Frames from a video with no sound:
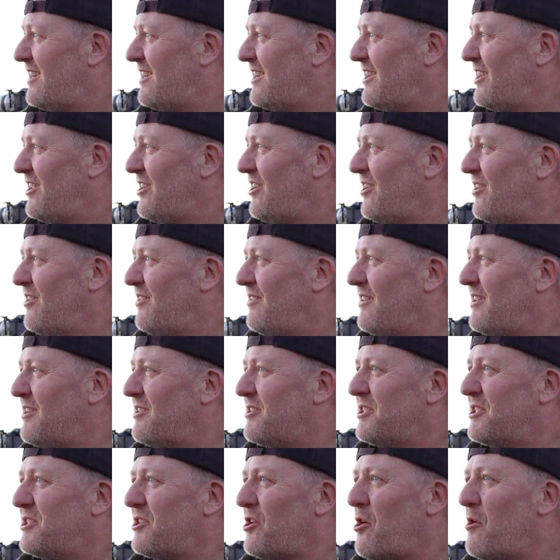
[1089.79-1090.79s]
you know,
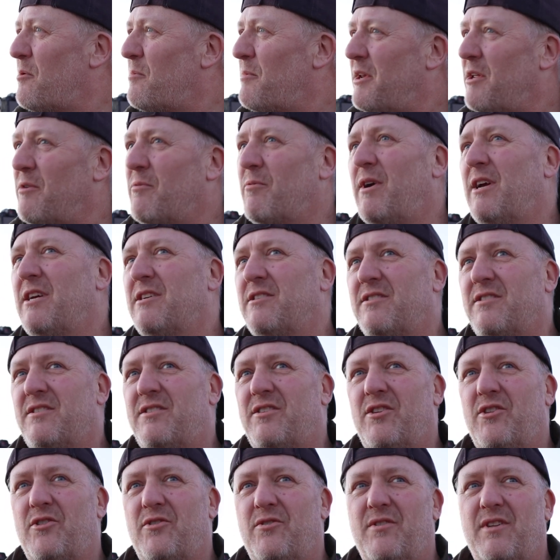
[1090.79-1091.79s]
there's so many reasons
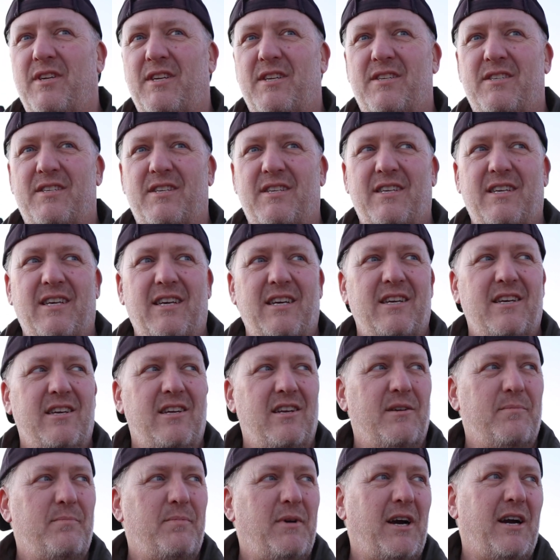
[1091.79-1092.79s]
to do this.
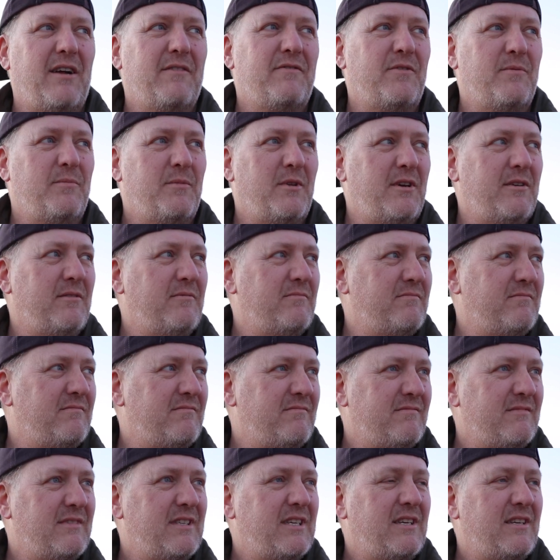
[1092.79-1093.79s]
You know, apart from the
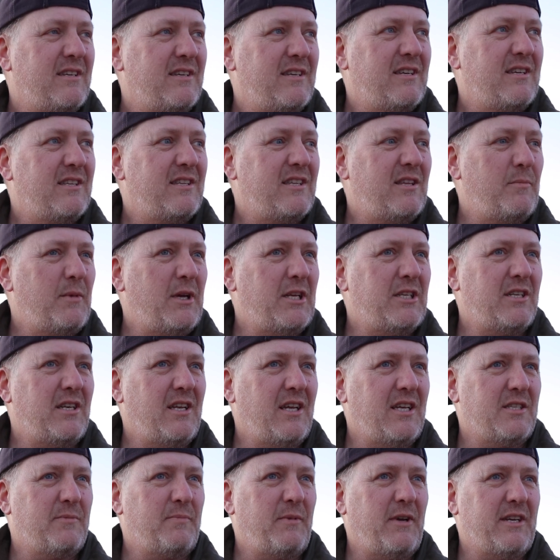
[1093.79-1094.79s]
mental
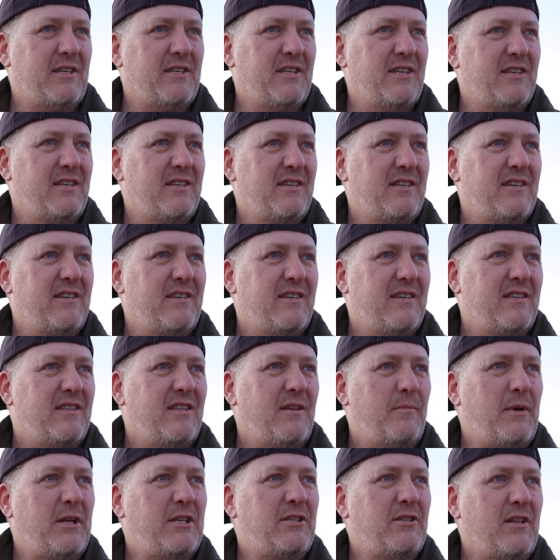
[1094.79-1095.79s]
aspect,
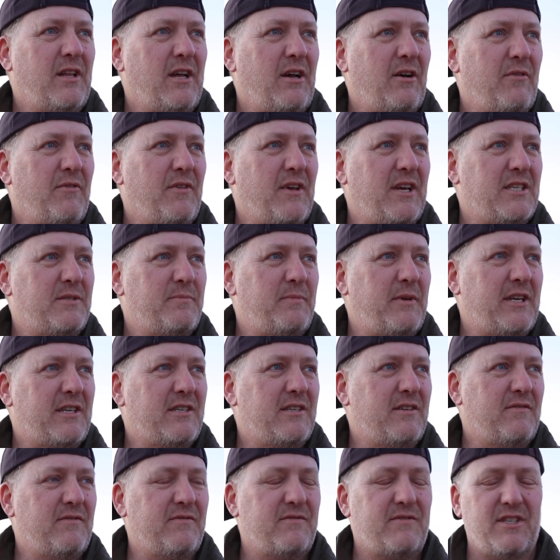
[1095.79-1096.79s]
the mental health
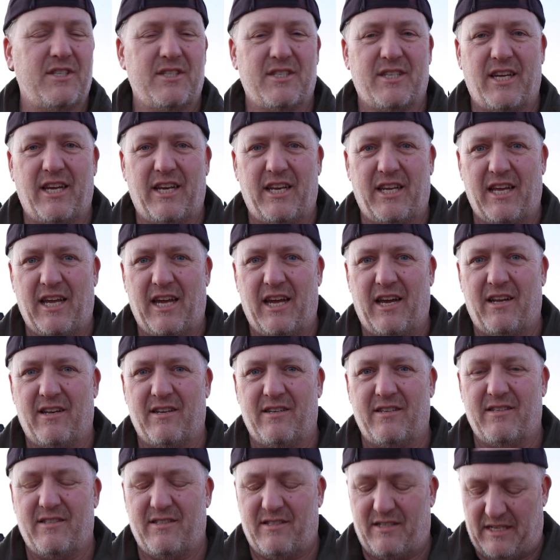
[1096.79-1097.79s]
aspect of just getting out
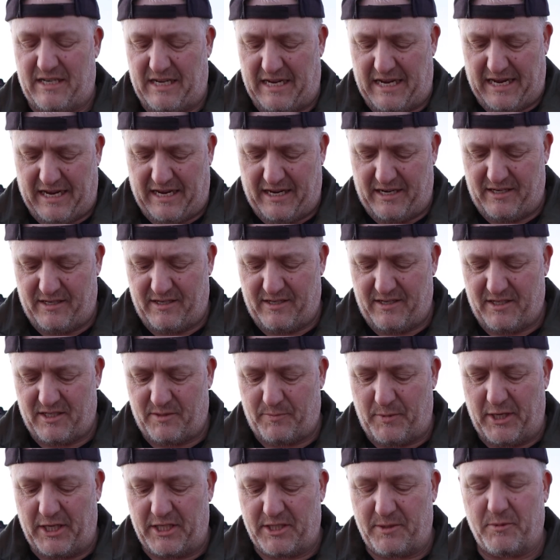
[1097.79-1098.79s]
and
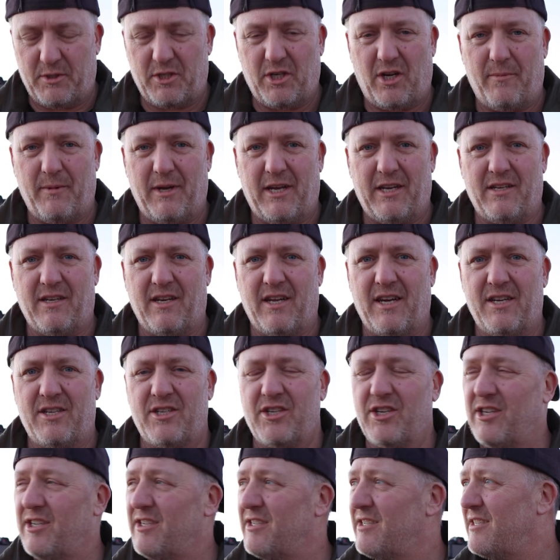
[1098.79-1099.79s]
spending some time out in
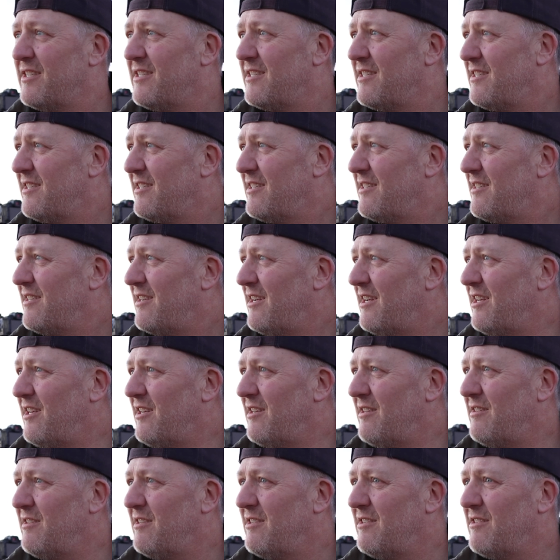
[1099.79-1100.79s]
nature
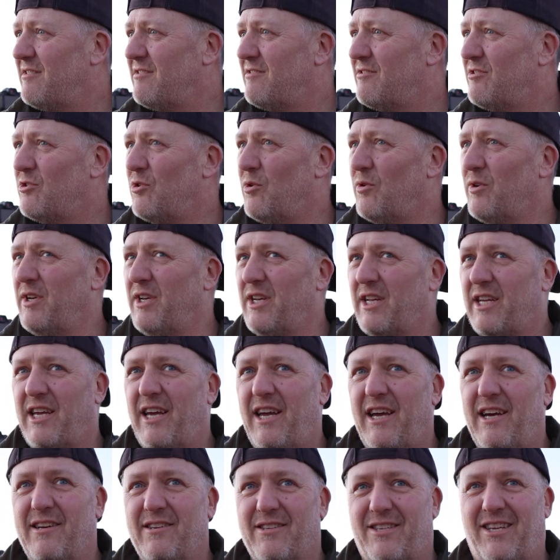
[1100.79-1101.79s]
and talking to
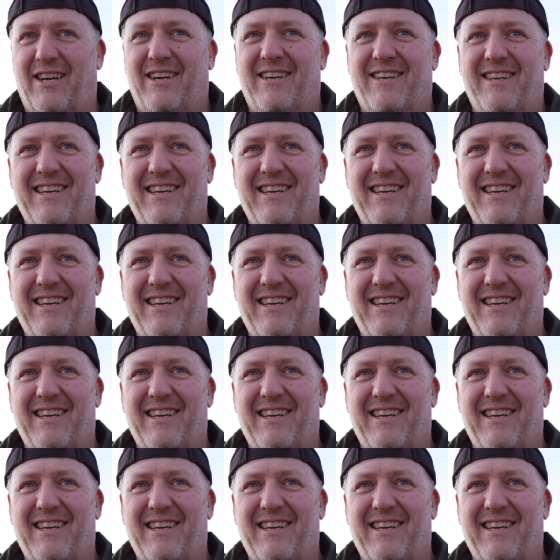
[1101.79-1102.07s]
cows.